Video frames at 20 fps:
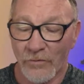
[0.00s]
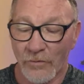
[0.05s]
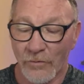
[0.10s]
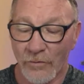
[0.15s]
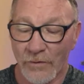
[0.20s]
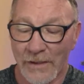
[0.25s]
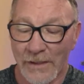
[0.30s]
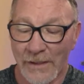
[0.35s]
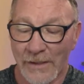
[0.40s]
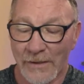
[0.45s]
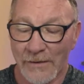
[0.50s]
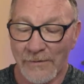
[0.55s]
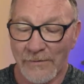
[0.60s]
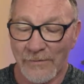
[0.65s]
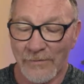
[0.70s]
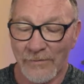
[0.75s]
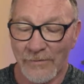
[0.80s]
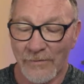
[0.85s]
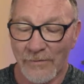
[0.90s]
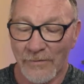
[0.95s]
get
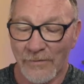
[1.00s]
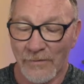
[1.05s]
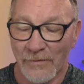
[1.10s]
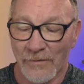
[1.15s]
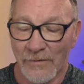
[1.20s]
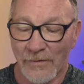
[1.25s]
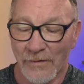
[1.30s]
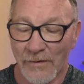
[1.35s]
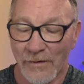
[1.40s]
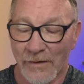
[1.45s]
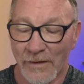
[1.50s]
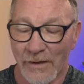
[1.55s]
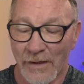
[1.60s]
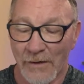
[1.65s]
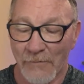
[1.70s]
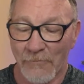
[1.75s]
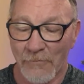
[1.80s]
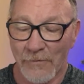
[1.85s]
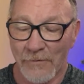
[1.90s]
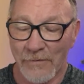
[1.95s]

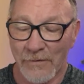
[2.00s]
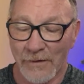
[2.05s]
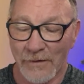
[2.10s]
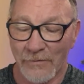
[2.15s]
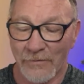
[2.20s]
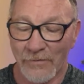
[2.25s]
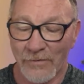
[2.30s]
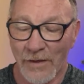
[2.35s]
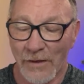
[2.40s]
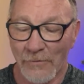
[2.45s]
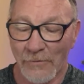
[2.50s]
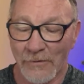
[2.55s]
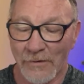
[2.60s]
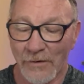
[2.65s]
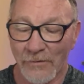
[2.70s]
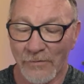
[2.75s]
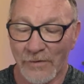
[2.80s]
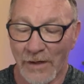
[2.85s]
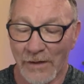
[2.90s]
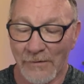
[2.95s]
everything settled,
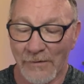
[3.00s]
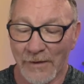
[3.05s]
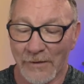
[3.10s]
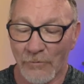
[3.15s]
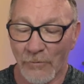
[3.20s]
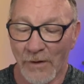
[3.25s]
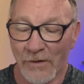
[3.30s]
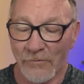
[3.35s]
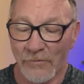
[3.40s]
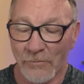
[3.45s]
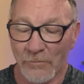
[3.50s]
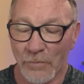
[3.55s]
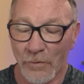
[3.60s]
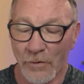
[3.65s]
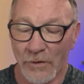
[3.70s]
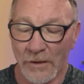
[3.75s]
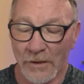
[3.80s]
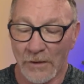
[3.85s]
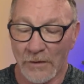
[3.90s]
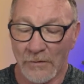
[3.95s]
it's kind of like resin
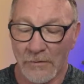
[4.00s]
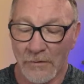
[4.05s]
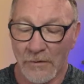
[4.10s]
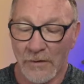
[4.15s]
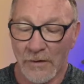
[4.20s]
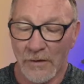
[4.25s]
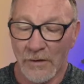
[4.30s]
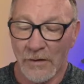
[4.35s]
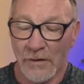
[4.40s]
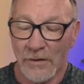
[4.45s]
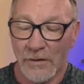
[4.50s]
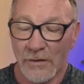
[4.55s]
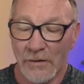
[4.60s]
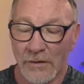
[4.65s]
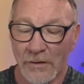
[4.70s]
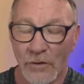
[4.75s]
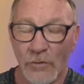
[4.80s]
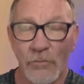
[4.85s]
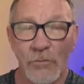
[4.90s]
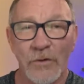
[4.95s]
printing. You
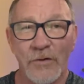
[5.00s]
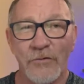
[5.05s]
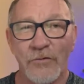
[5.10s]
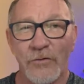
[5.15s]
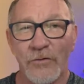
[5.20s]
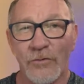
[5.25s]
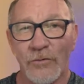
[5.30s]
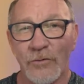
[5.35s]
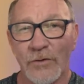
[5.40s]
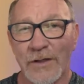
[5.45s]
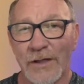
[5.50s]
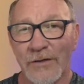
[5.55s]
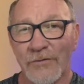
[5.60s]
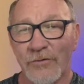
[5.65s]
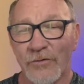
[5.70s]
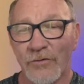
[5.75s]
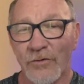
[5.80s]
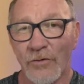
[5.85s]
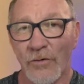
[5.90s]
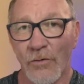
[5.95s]
know, once you
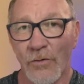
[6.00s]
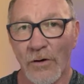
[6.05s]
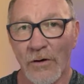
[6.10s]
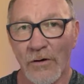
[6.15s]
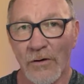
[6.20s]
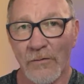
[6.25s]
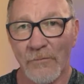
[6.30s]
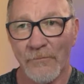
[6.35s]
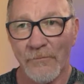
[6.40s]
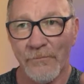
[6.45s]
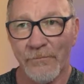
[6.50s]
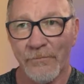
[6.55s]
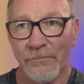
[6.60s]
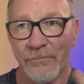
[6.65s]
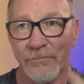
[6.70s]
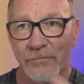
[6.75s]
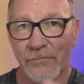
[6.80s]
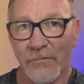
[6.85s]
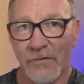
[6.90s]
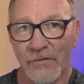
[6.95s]
get your
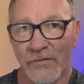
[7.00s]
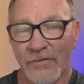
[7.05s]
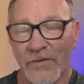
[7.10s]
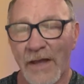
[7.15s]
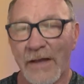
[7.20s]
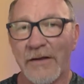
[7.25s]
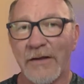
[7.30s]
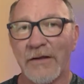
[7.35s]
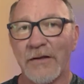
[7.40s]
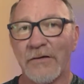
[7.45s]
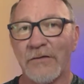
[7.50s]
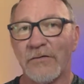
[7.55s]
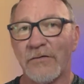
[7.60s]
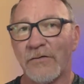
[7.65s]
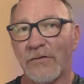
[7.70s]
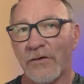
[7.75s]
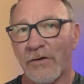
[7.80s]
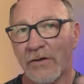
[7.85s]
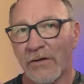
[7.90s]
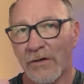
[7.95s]
settings,
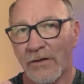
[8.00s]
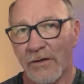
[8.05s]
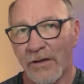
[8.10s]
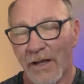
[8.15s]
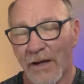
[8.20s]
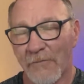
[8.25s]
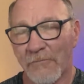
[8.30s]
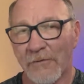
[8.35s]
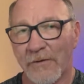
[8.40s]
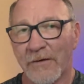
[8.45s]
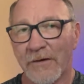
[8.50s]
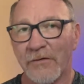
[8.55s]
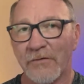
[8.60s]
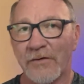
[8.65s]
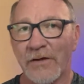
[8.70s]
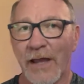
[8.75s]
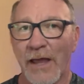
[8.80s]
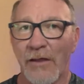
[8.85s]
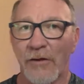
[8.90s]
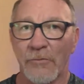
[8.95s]
everything is
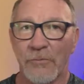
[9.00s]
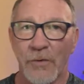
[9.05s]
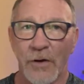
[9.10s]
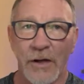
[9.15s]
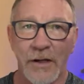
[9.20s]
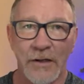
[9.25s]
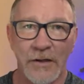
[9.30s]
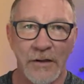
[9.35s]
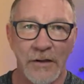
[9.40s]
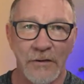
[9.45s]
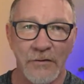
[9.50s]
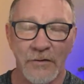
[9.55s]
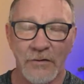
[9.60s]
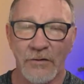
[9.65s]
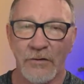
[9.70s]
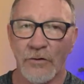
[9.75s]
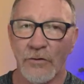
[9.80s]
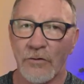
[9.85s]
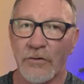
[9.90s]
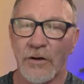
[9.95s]
calibrated,
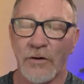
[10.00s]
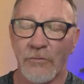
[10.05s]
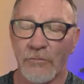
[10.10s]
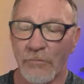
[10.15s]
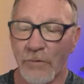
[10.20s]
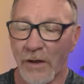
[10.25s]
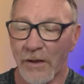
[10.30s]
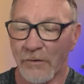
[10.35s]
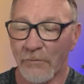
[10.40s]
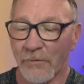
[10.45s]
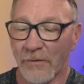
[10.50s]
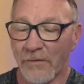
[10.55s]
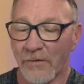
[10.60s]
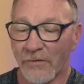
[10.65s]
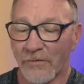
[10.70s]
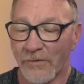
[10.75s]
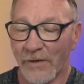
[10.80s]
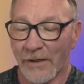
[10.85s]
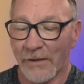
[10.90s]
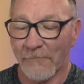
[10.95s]
you're going to run with the
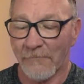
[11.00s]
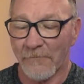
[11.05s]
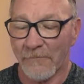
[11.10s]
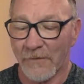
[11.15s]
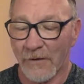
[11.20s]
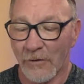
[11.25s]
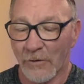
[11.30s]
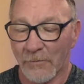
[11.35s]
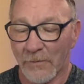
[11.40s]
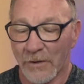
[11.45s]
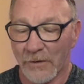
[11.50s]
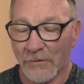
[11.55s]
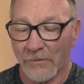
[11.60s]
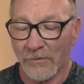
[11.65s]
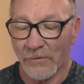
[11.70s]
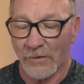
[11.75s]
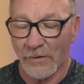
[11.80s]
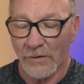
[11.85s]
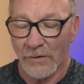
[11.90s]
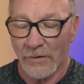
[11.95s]
same filament,
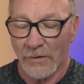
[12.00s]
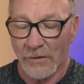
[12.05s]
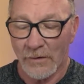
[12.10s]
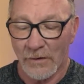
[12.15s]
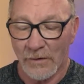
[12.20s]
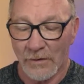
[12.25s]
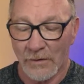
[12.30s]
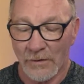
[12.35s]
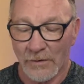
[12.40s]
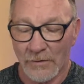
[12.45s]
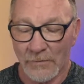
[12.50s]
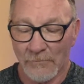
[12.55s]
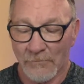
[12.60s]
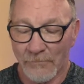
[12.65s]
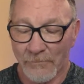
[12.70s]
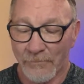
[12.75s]
and